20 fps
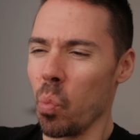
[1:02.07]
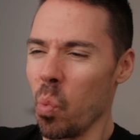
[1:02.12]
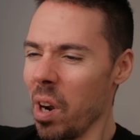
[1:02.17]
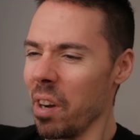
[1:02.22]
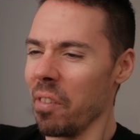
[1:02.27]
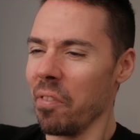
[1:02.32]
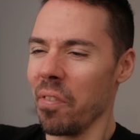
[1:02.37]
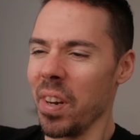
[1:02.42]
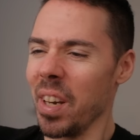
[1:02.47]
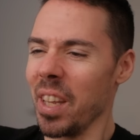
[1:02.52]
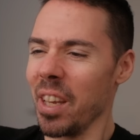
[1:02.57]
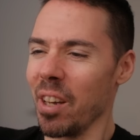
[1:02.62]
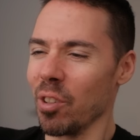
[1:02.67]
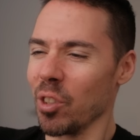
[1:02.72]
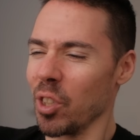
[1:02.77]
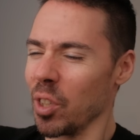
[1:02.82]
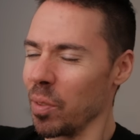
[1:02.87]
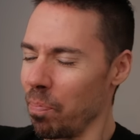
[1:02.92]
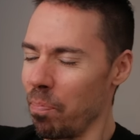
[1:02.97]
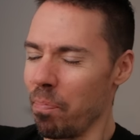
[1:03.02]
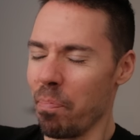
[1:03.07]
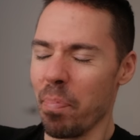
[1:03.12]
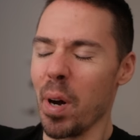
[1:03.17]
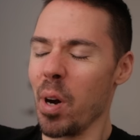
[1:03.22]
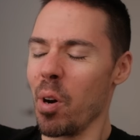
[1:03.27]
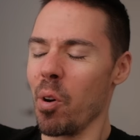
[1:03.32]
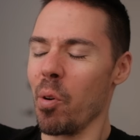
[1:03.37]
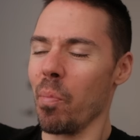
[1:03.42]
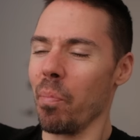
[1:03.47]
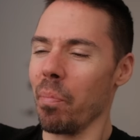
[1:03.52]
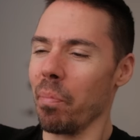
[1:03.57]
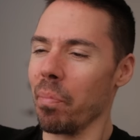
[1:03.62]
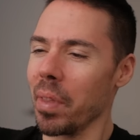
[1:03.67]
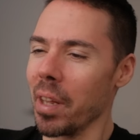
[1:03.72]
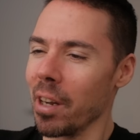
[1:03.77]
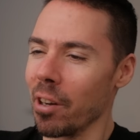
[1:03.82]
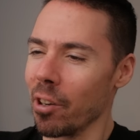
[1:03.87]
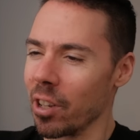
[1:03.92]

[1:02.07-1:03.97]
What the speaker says: one video, just boom, there